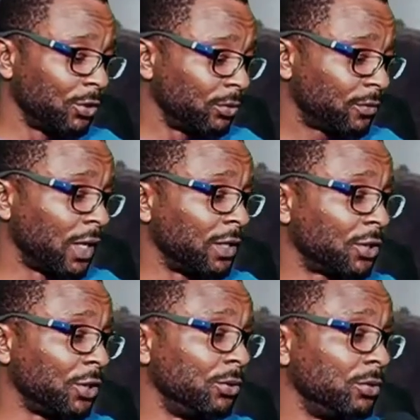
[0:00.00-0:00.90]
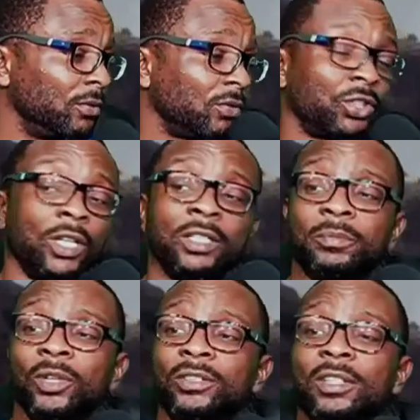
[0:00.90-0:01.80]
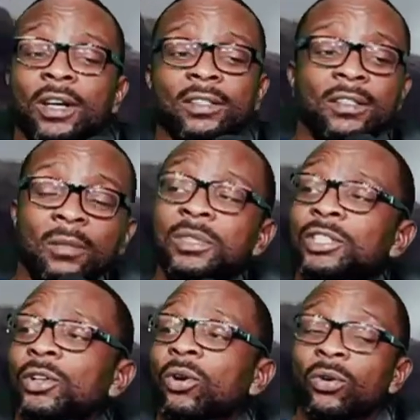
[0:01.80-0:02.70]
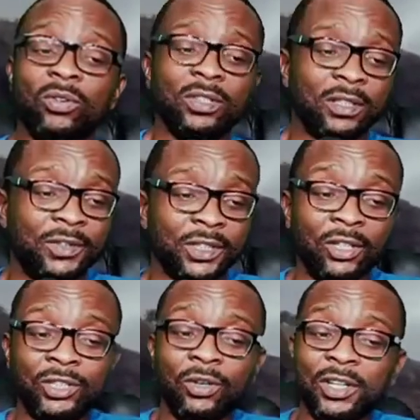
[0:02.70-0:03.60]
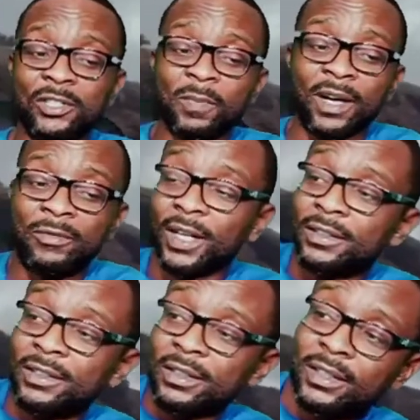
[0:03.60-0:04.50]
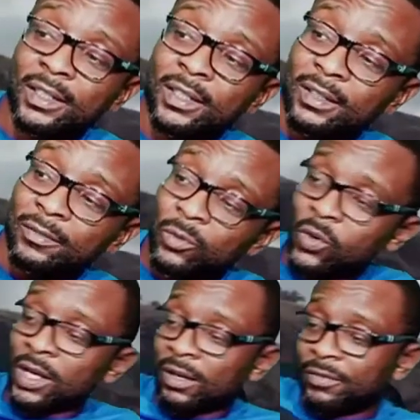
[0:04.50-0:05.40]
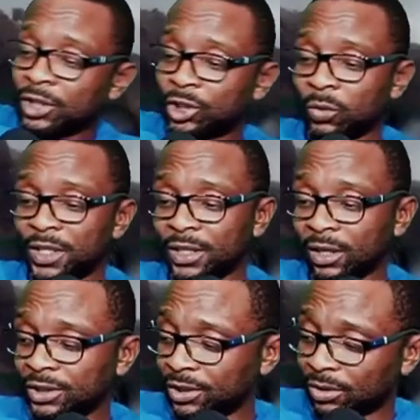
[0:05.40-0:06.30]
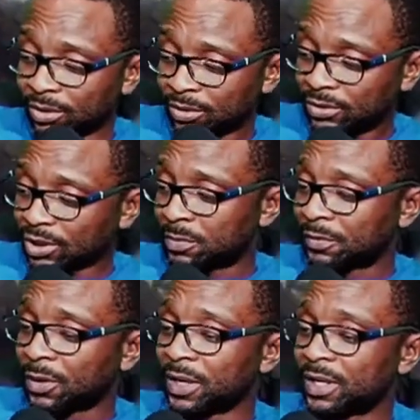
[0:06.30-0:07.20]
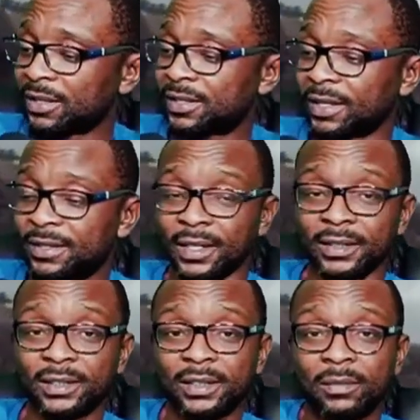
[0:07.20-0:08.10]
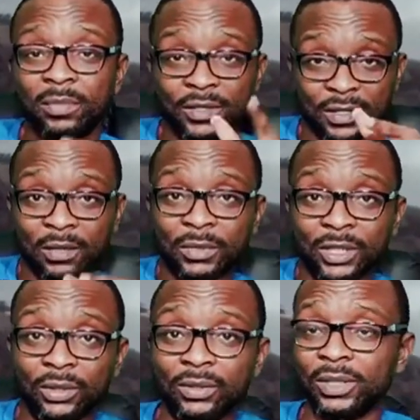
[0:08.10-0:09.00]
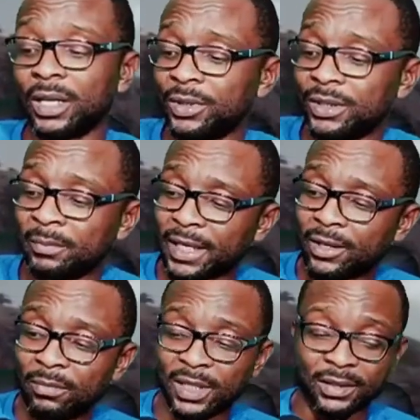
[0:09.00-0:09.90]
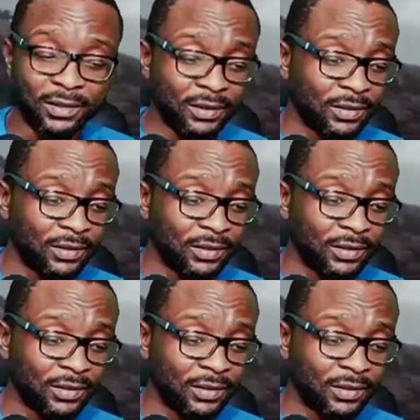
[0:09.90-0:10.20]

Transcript: Thank you. Share the broadcast. Let me know if the audio is perfect. We have issue with the audio just before we get started. Please let me know. I'll read my comments.